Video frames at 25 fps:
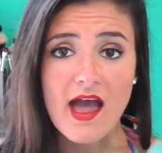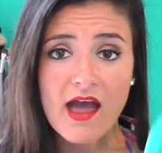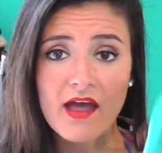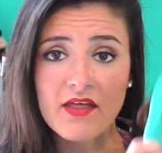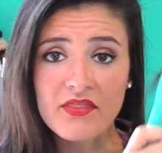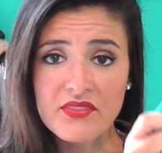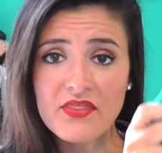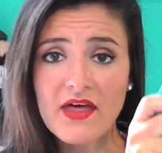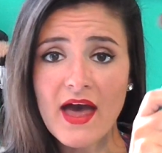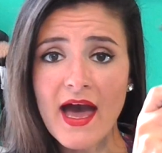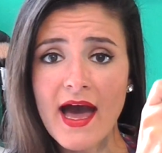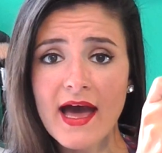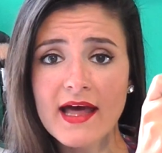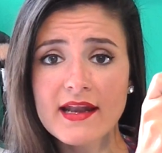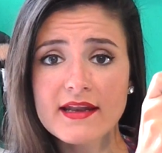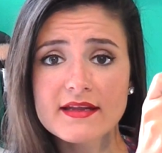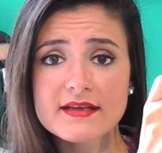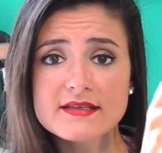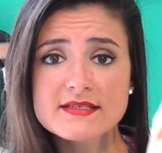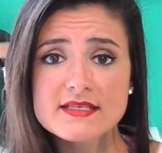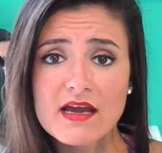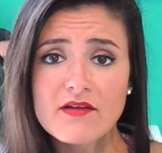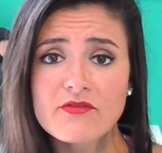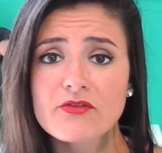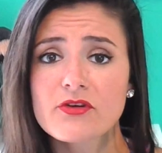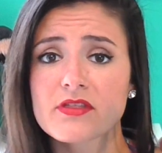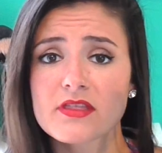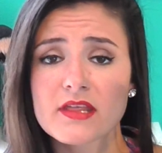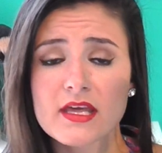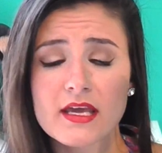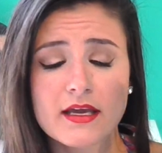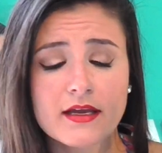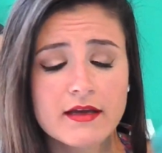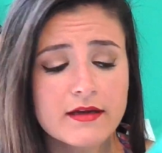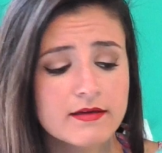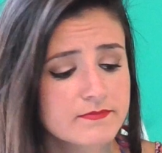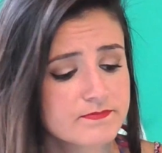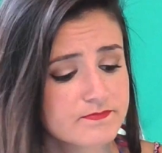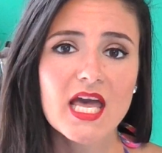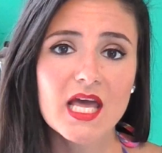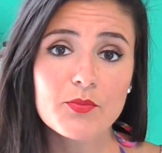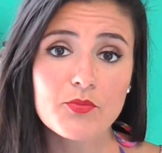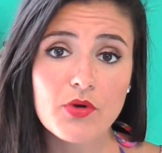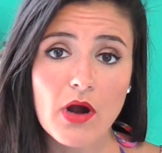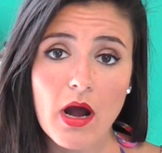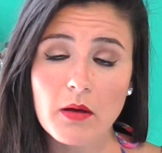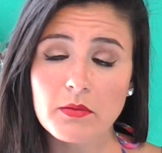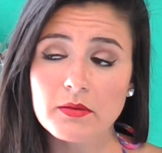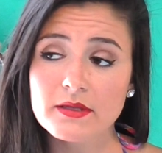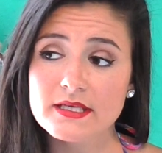And that is everything.
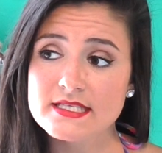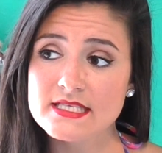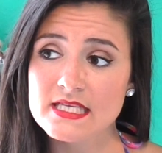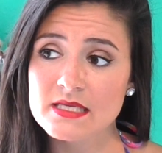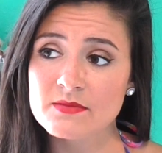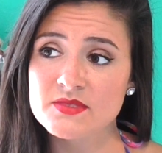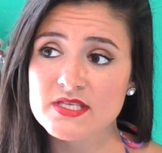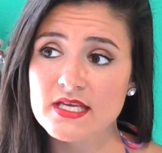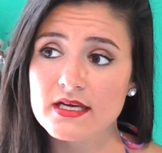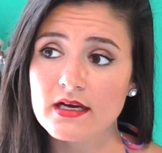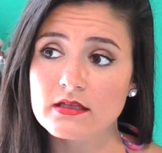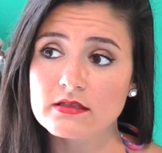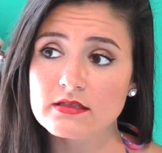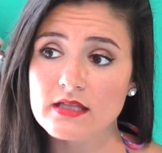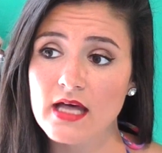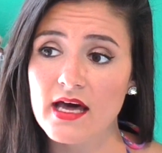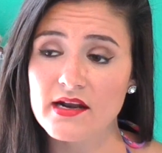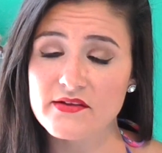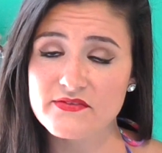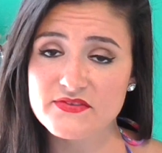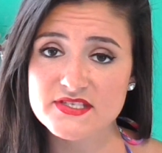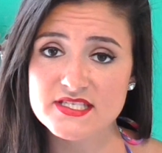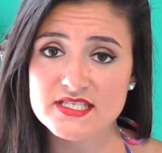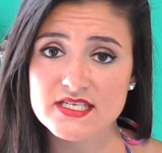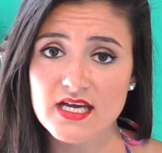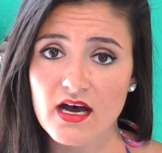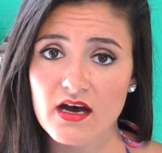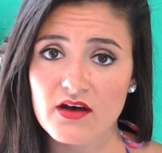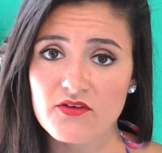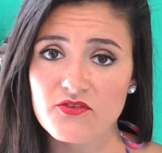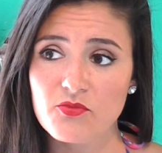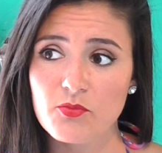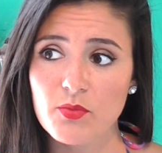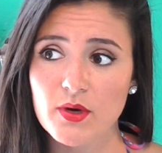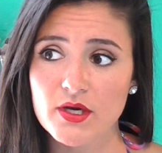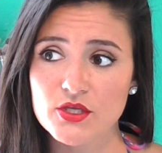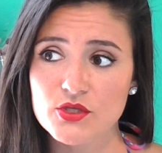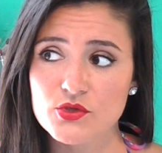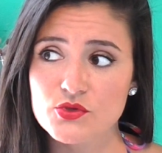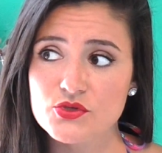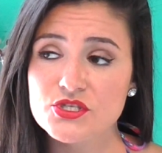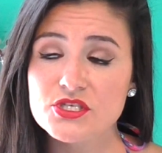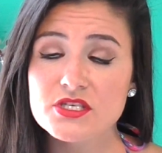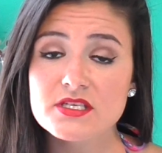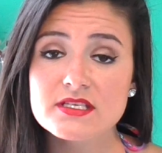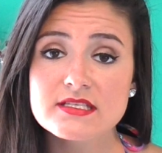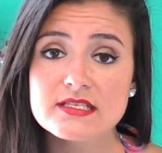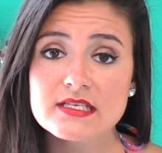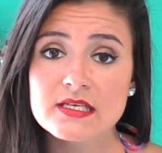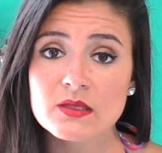It probably seems like a lot of stuff, but you
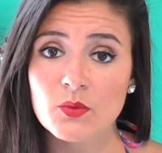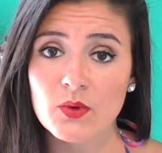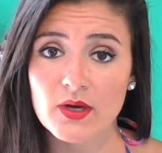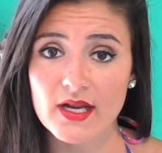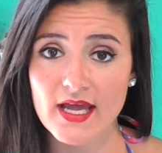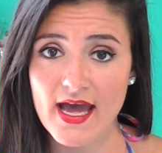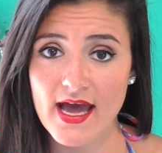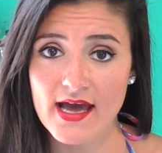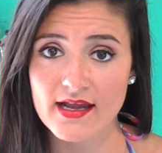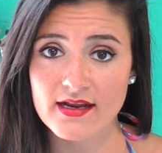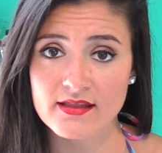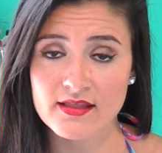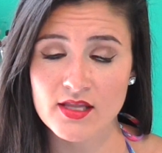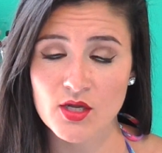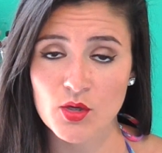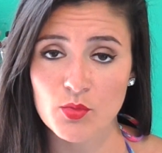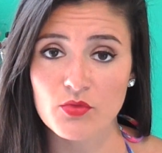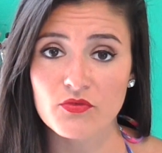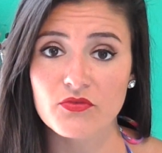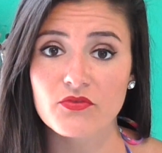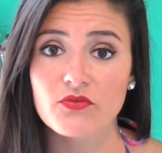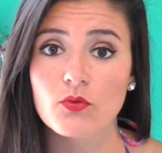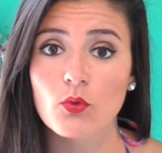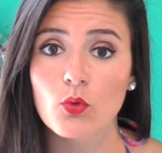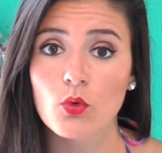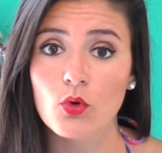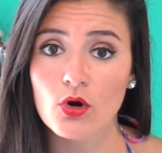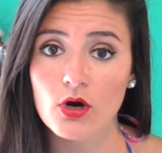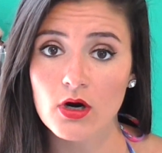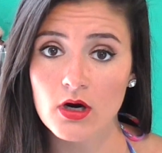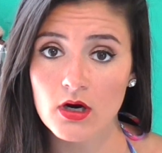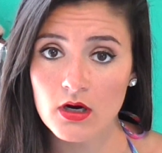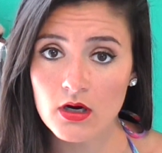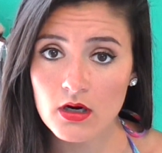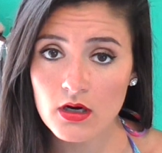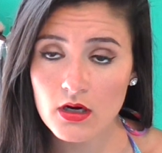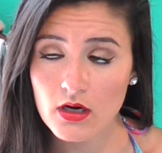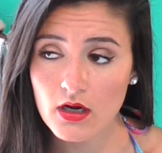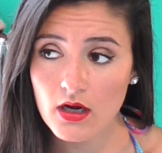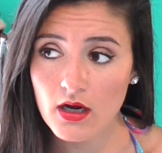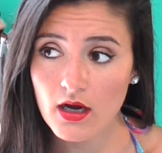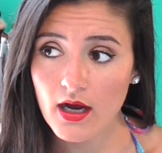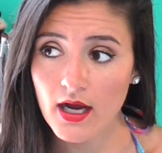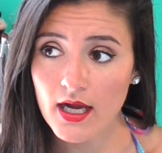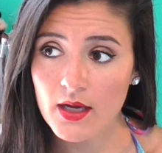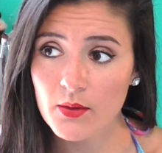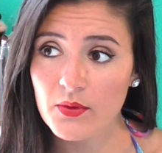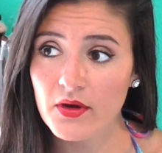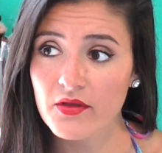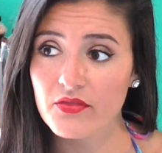should have seen what I had in there before
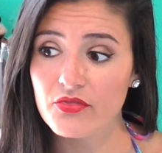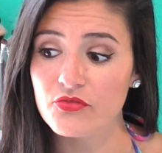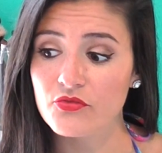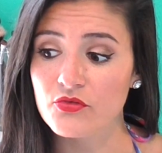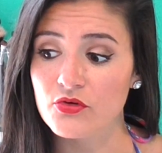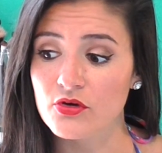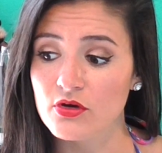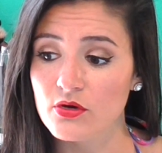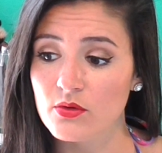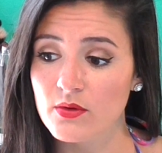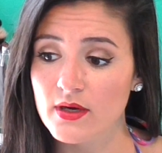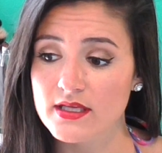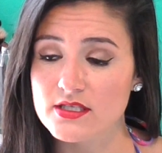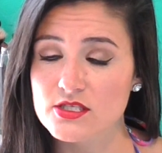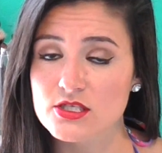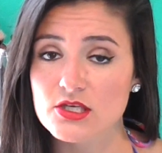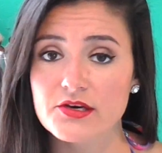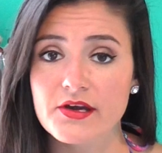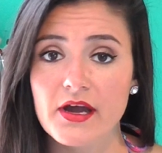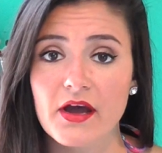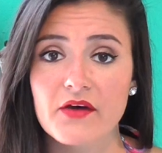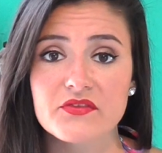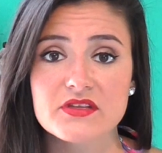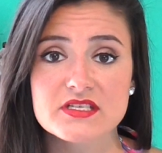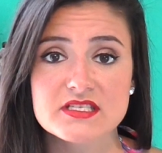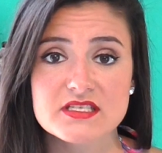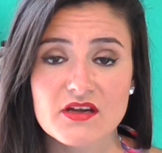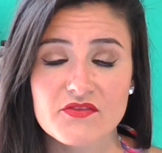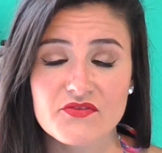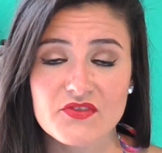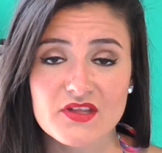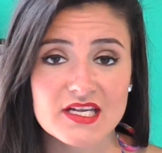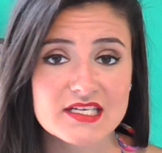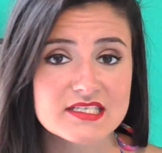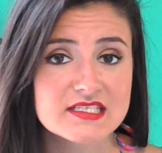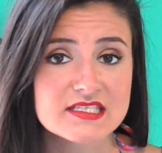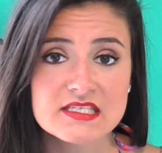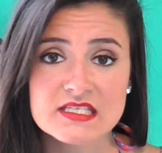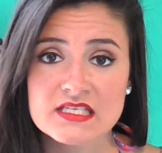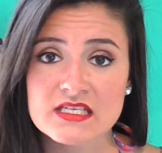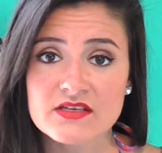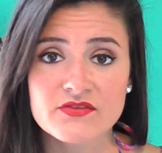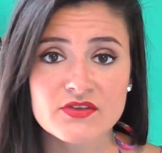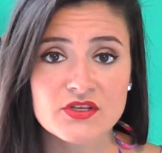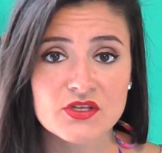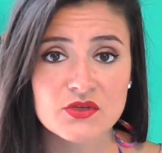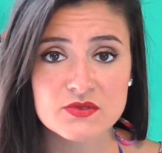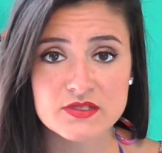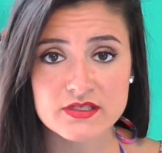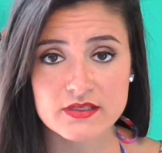I went through and took out the stuff that I didn't
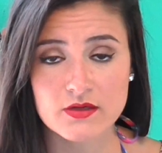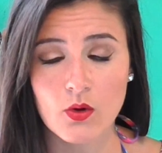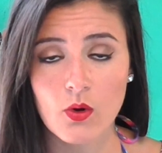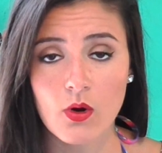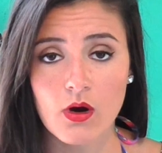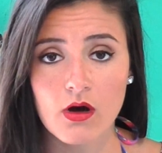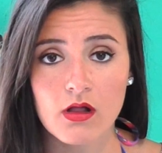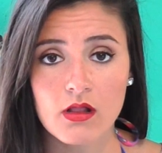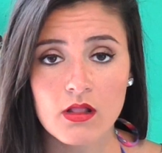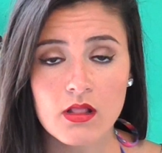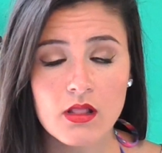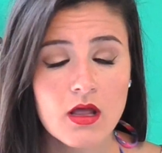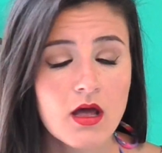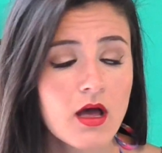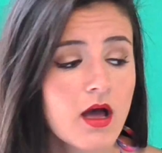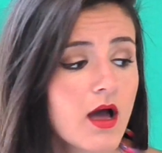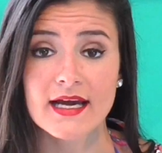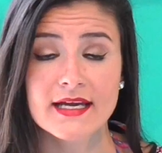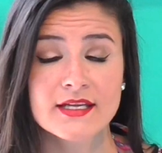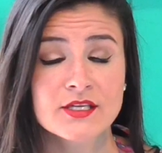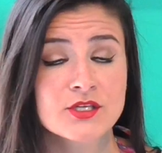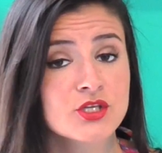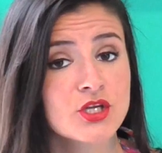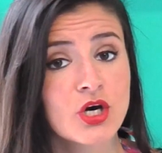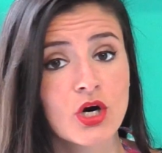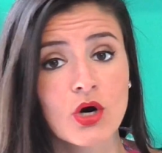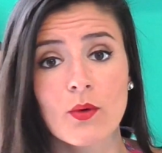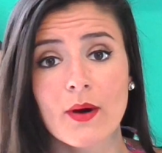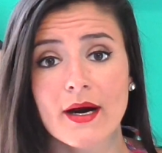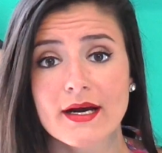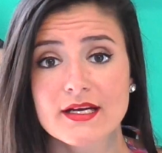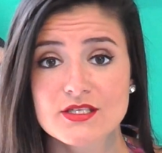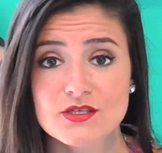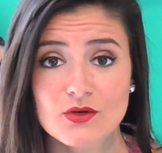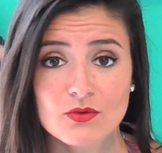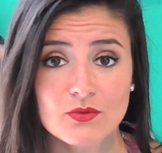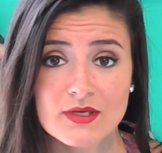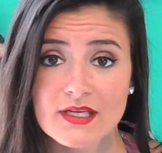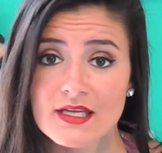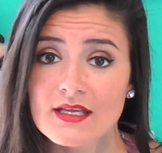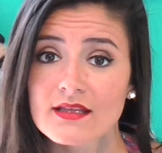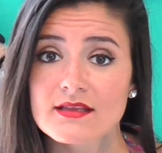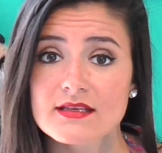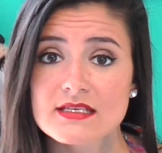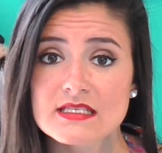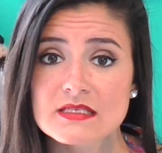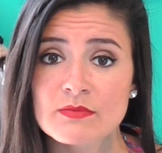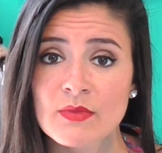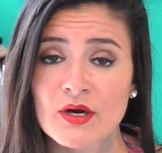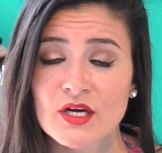even use at all. I know I don't
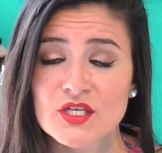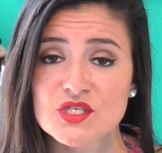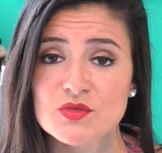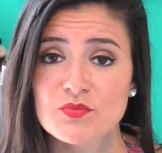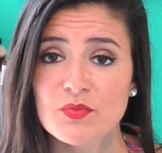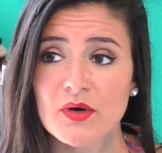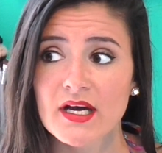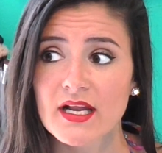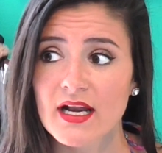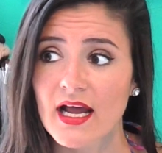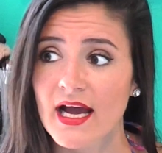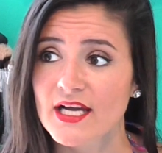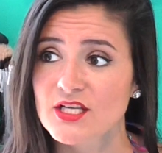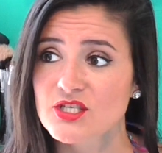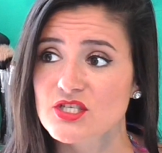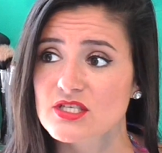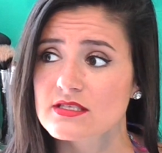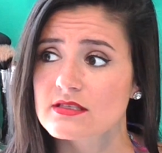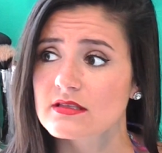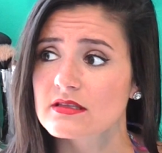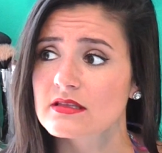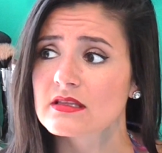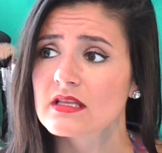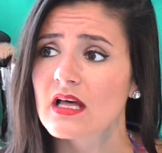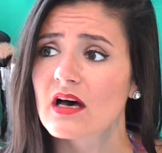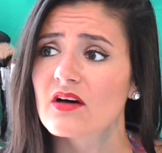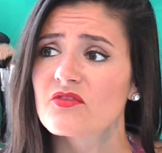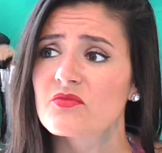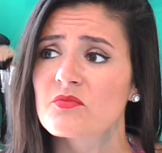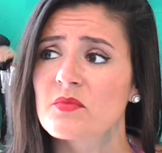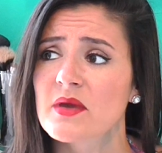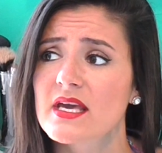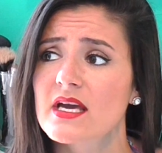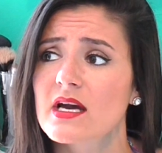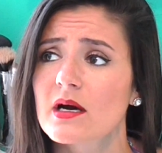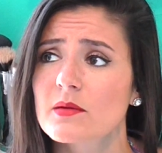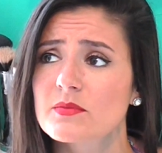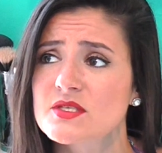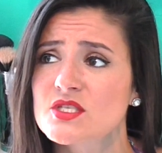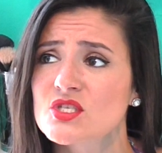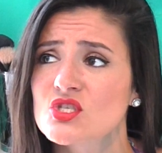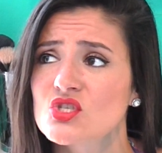need this much, but I just love makeup